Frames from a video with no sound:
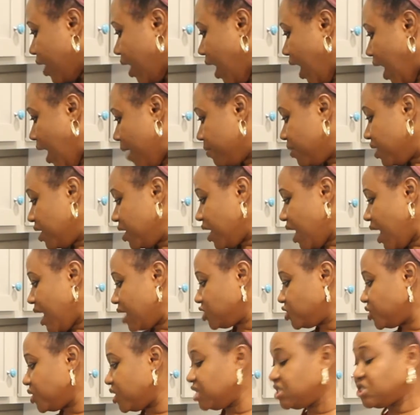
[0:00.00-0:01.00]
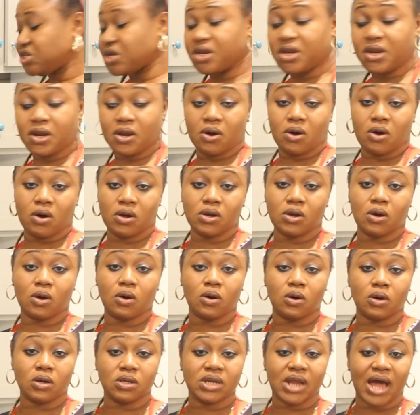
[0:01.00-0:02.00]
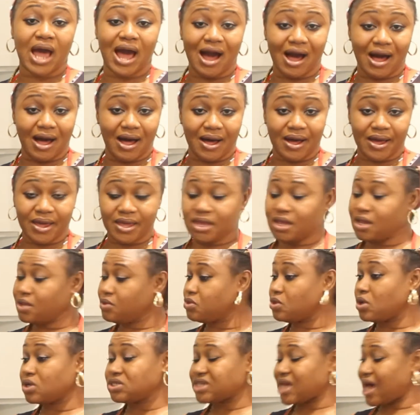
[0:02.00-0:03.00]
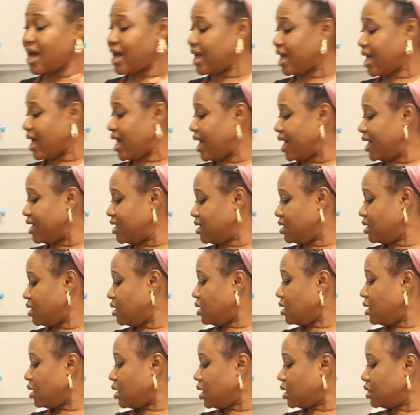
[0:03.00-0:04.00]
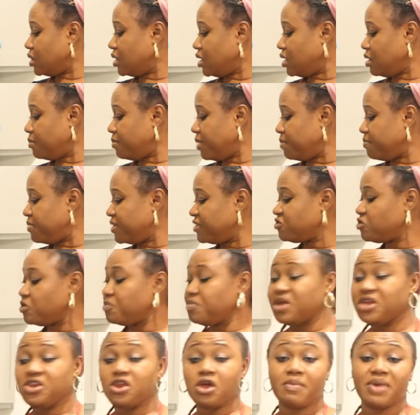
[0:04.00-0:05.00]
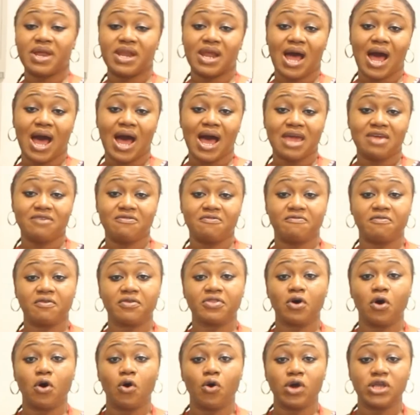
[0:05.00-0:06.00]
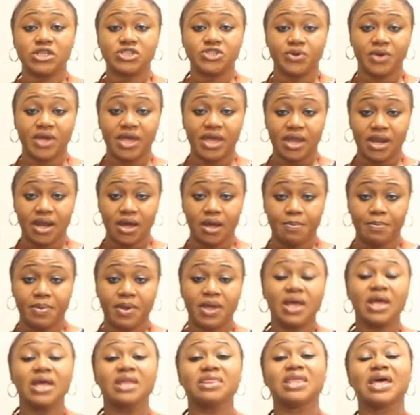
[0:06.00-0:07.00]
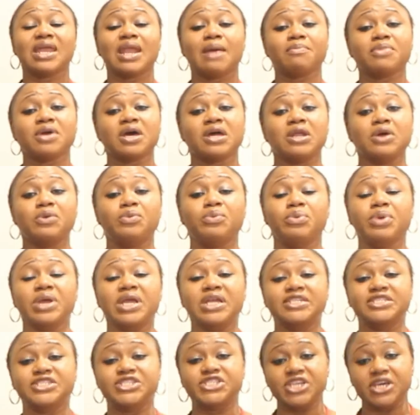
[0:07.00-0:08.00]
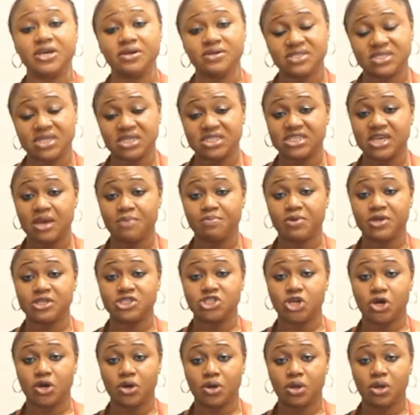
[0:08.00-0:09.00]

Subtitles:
I'm gonna actually turn it on high, not high, a little bit between medium and high for the oil to heat up. Then I'm going to reduce the temperature